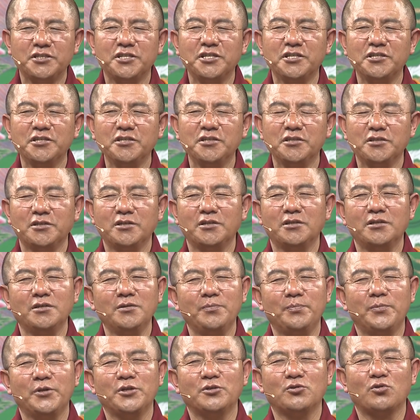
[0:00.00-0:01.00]
However,
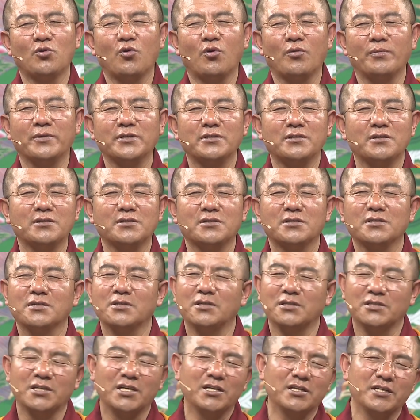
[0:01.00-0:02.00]
the guardians of
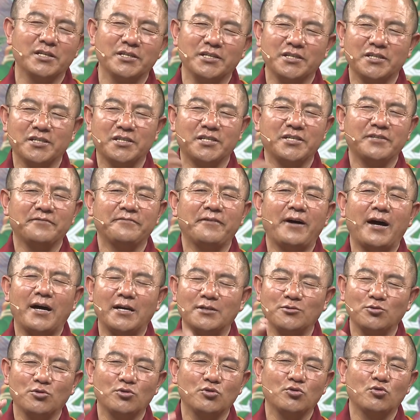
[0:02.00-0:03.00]
the treasure,
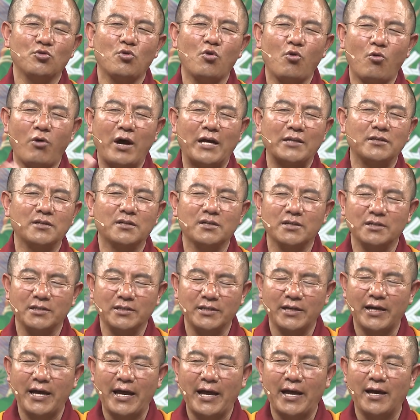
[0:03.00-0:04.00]
god of the
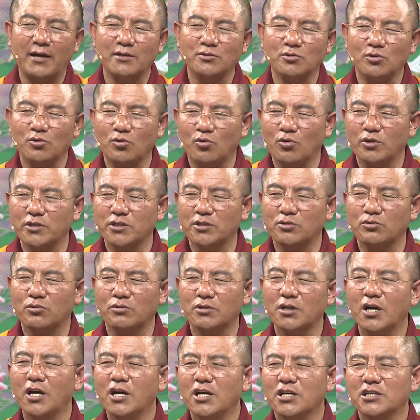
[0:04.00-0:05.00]
ocean, local
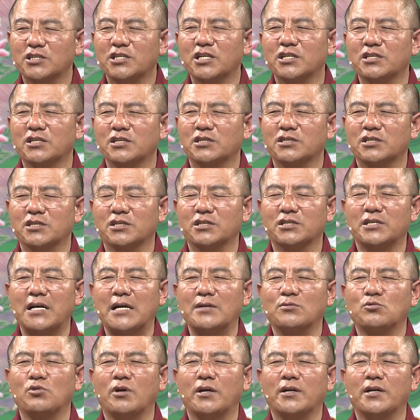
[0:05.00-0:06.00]
deities, were not
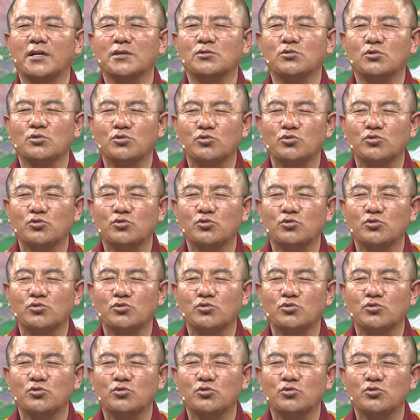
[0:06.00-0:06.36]
pleased.